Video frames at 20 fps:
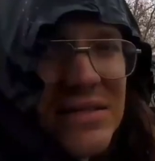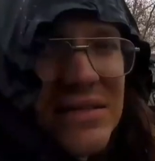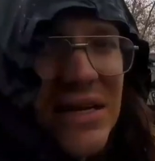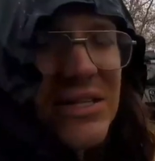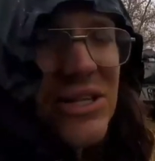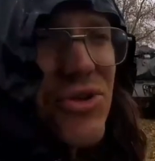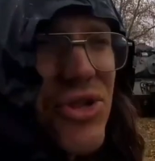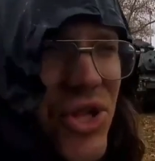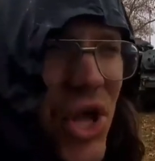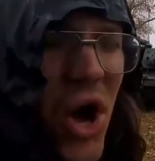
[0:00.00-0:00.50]

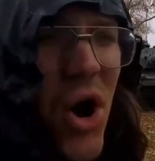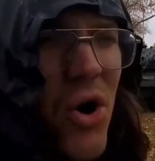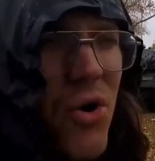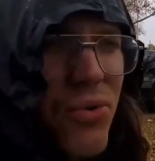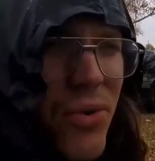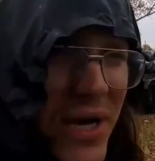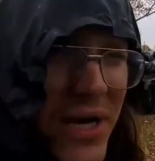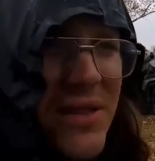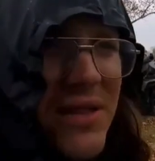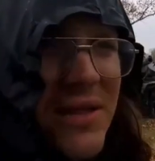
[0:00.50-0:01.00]
Like, there's no
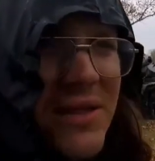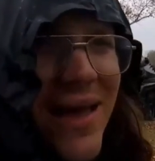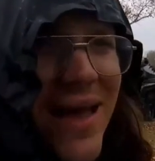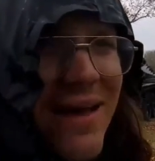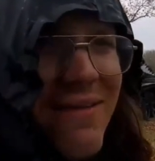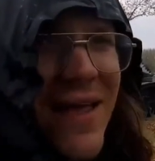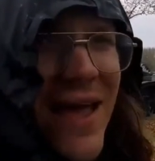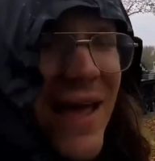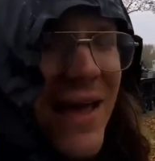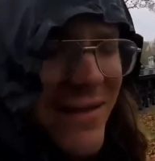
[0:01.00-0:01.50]
reason to
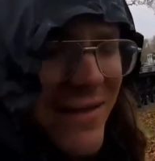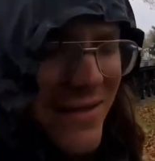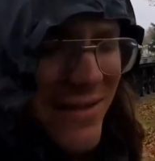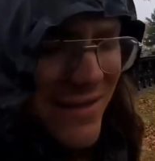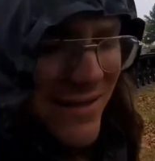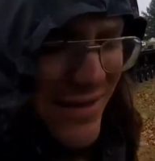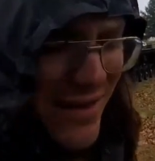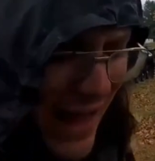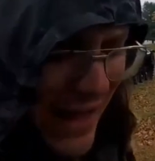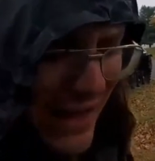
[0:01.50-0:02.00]
have tanks.
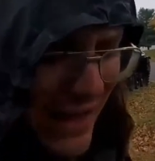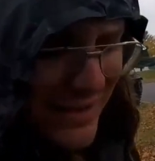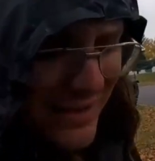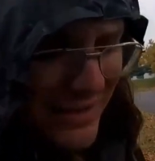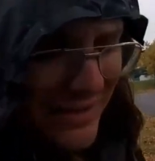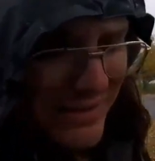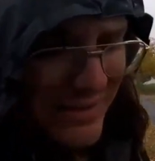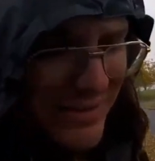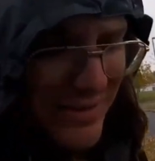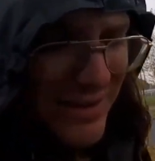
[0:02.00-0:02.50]
None.
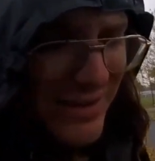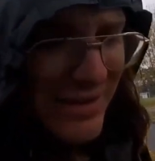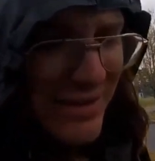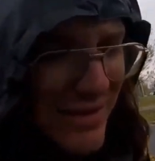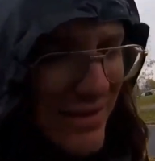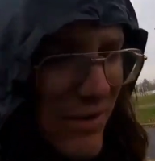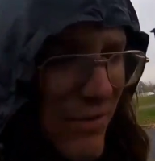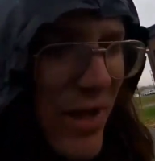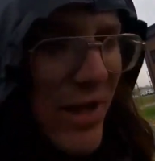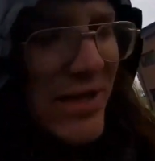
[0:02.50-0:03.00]

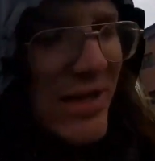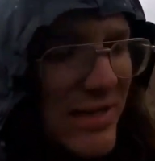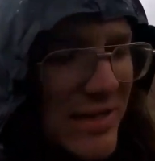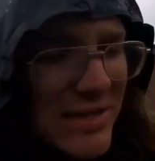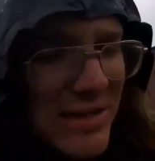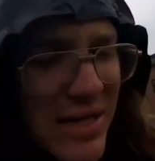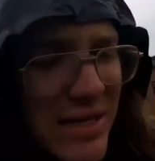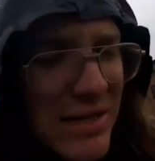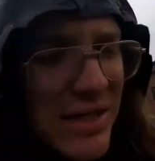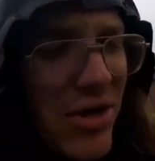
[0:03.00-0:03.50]
And you want
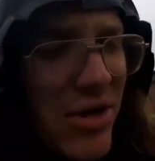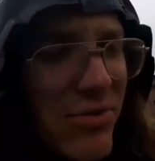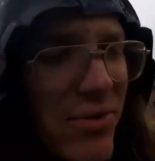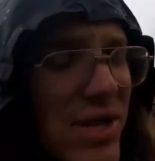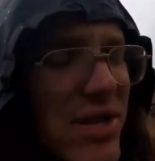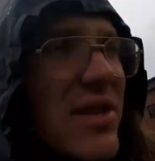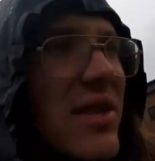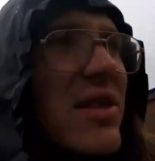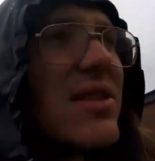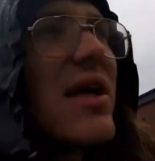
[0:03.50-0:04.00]
to, like, the only
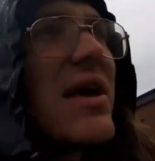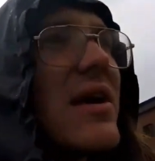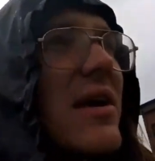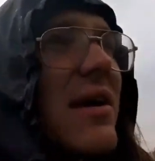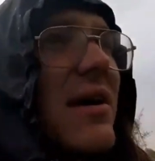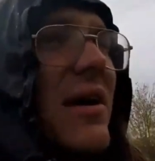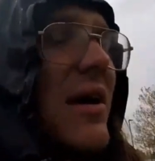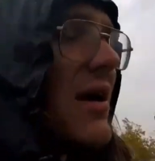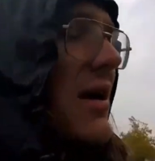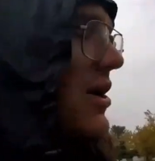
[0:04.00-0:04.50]
reason is, like,
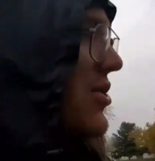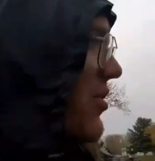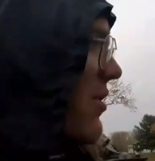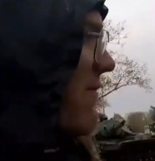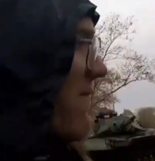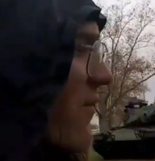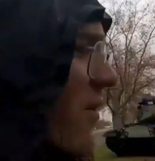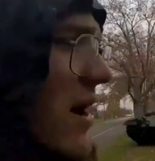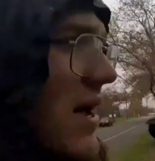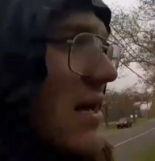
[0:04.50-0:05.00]
because you're
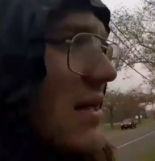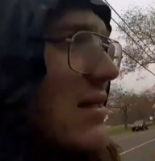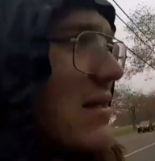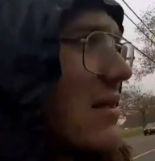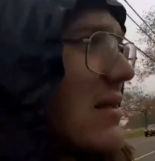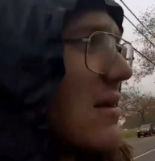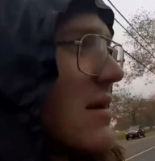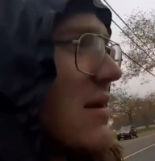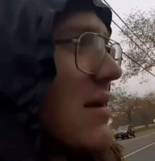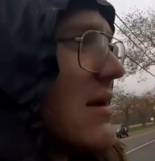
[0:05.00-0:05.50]
afraid
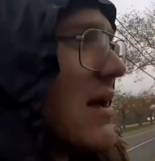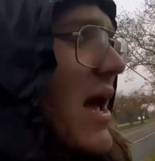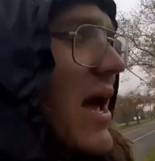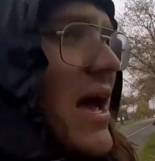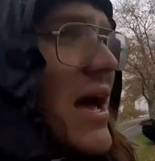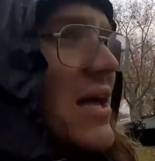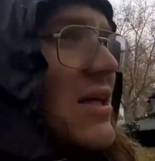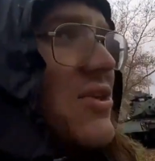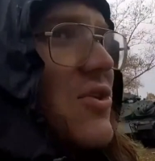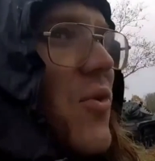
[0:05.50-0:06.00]

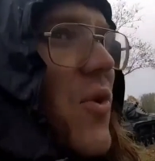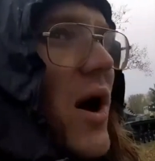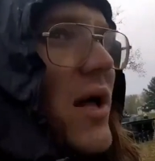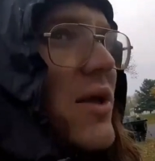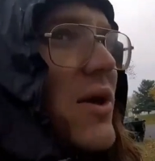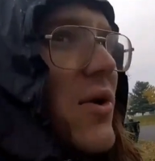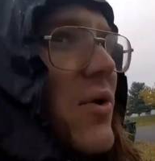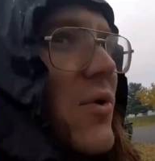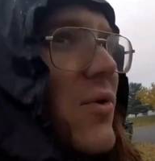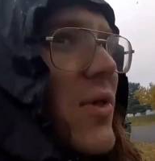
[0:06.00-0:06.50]
and you want
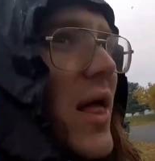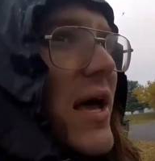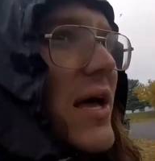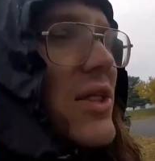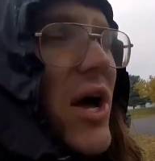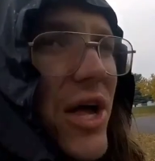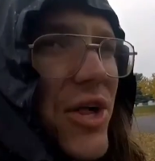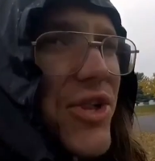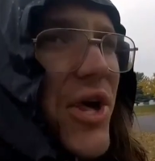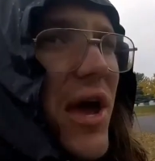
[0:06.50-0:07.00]
to, like,
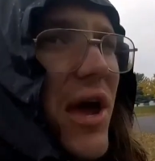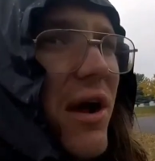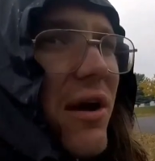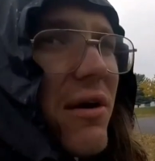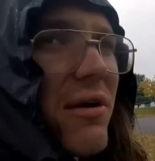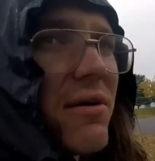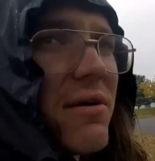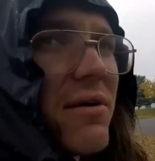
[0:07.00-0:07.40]
not share.